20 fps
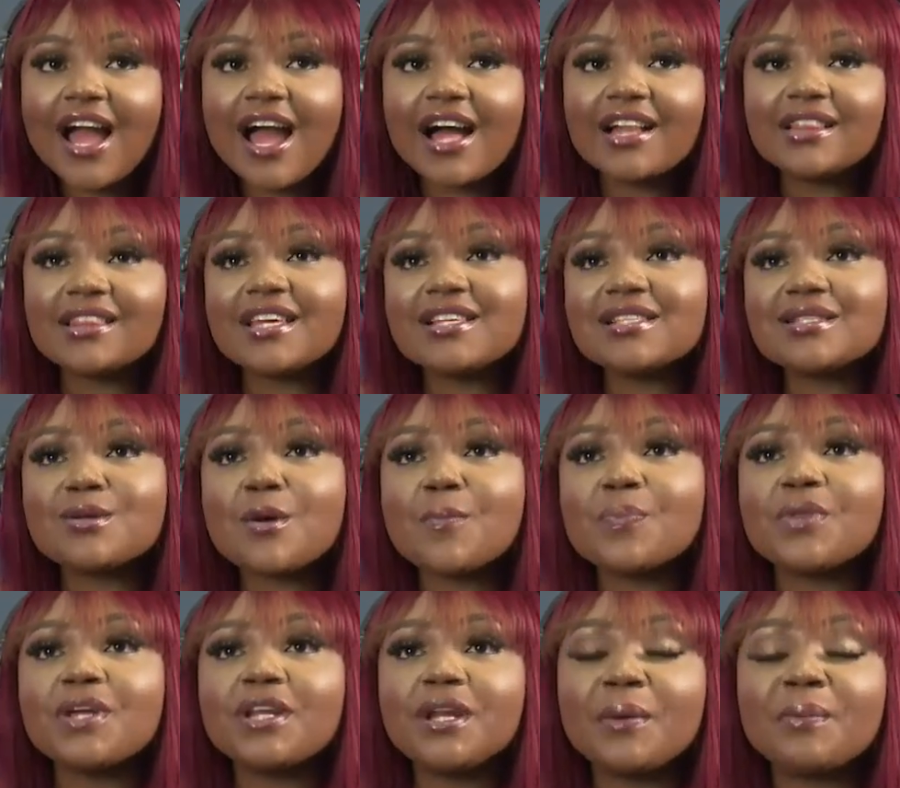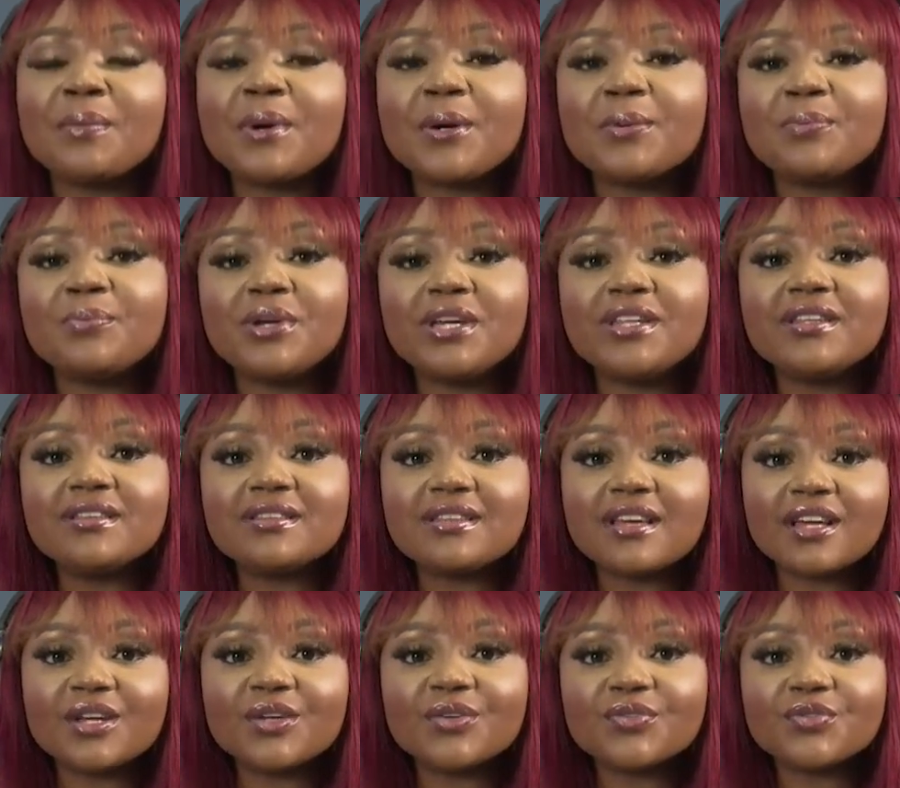And there's something about being
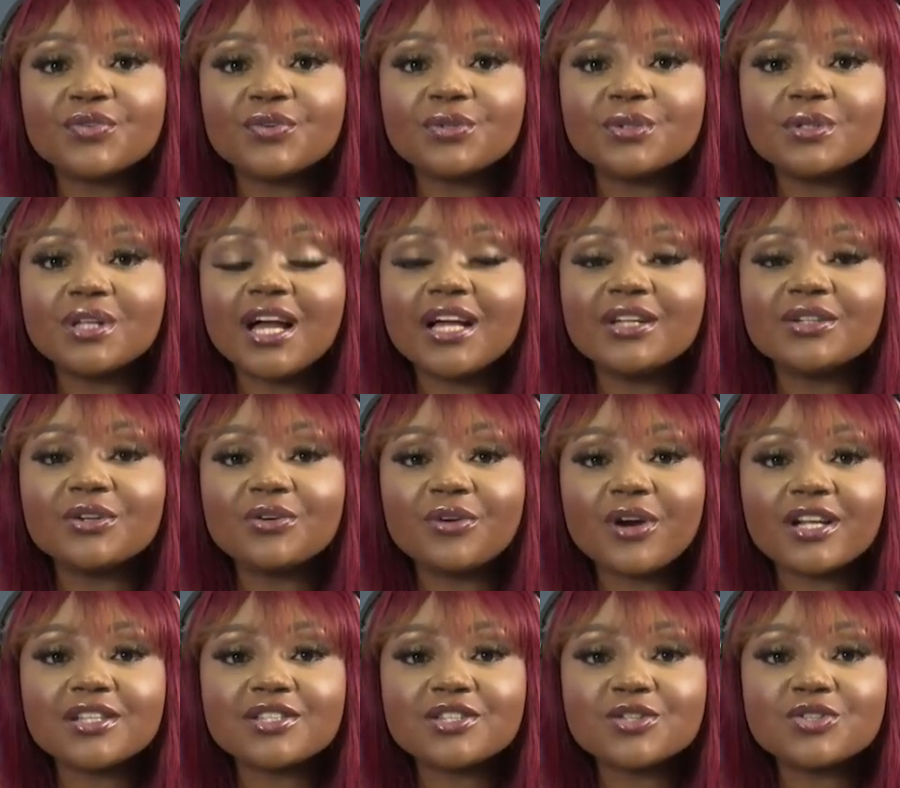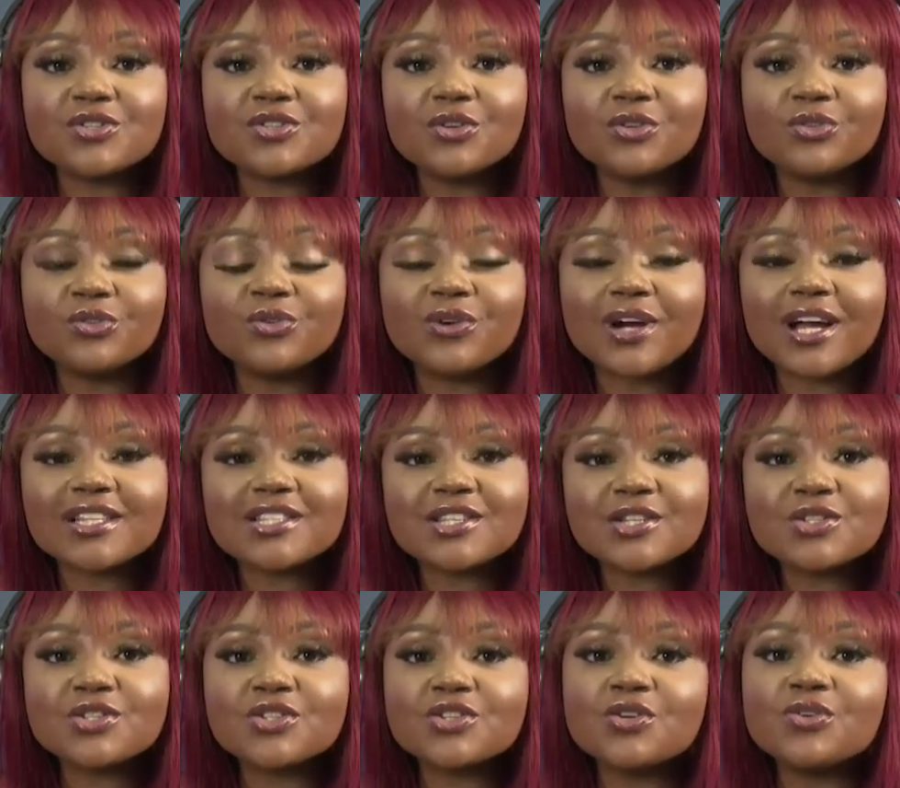thankful and gratitude.
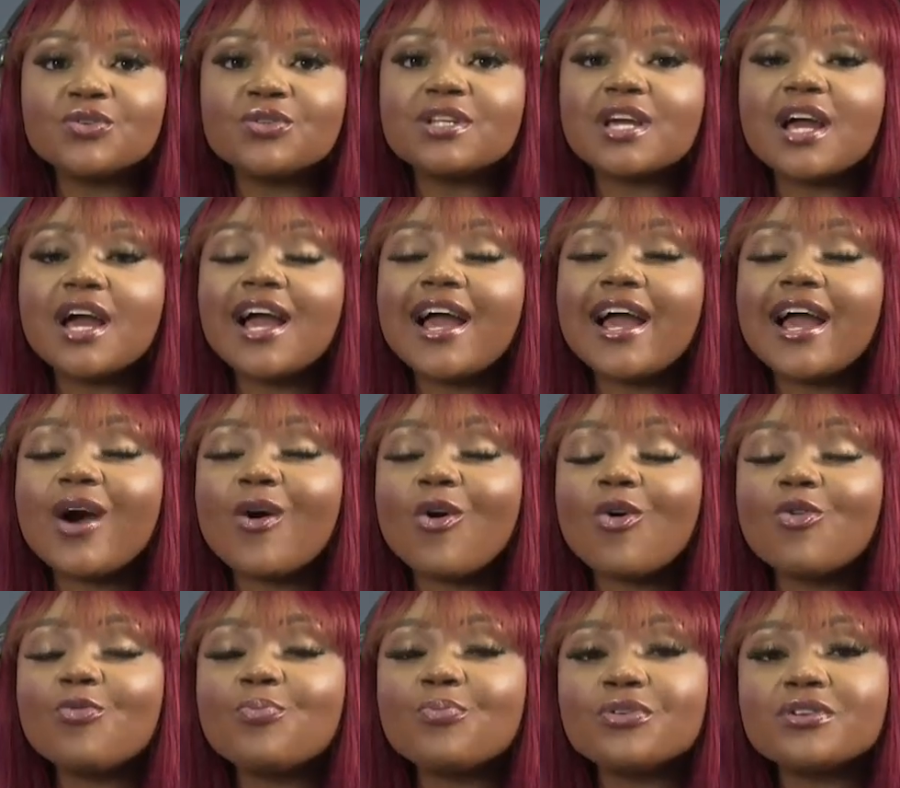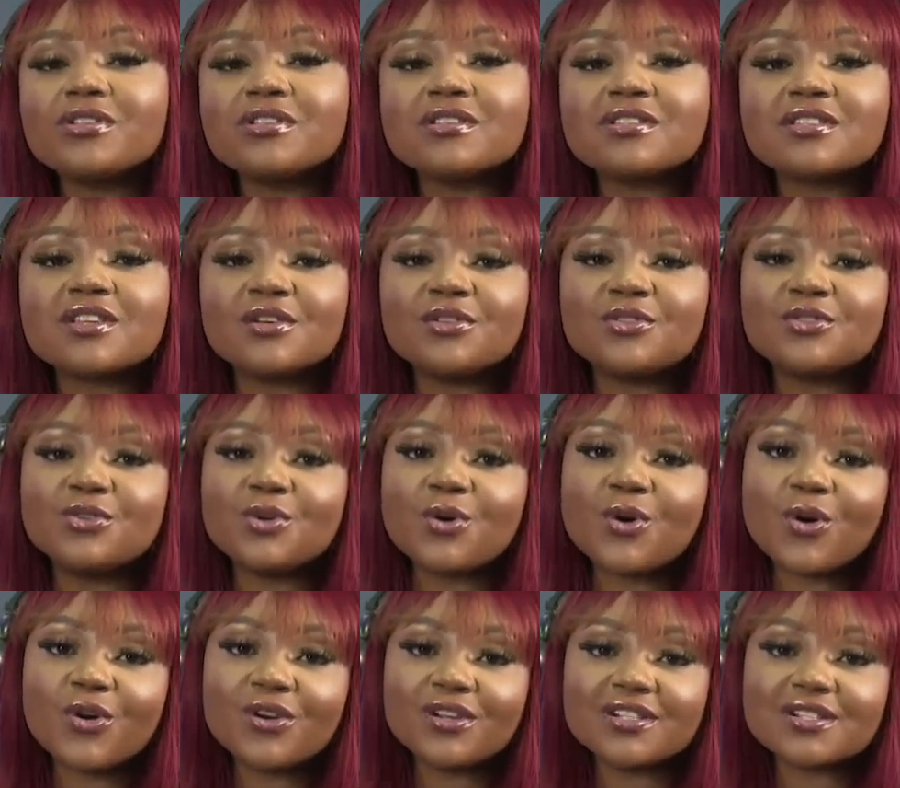Gratitude opens
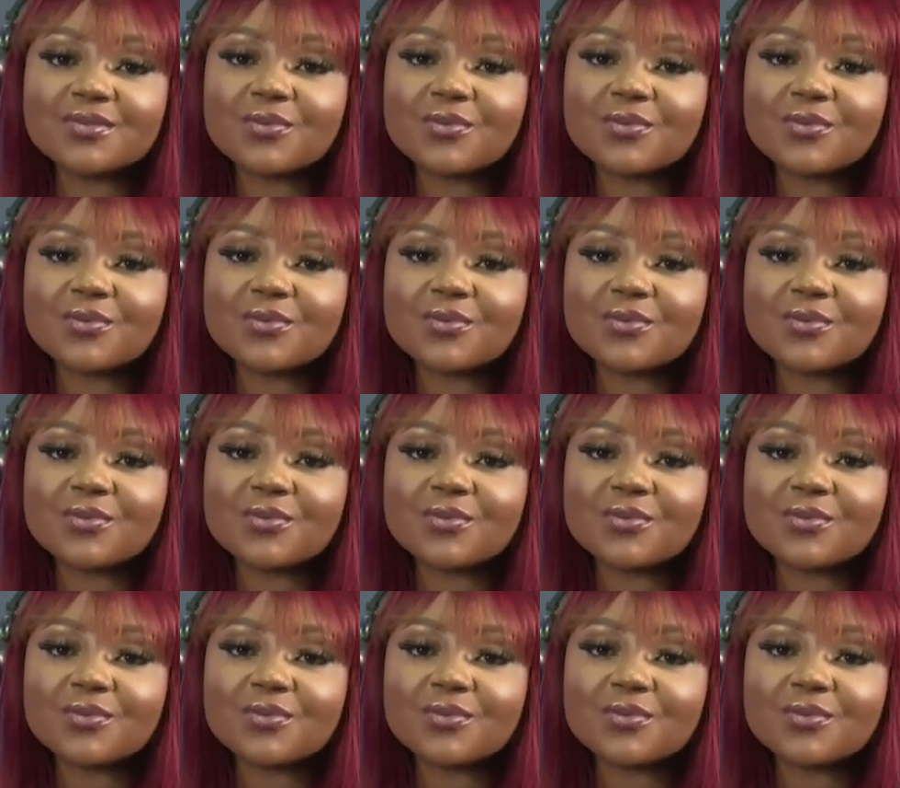doors.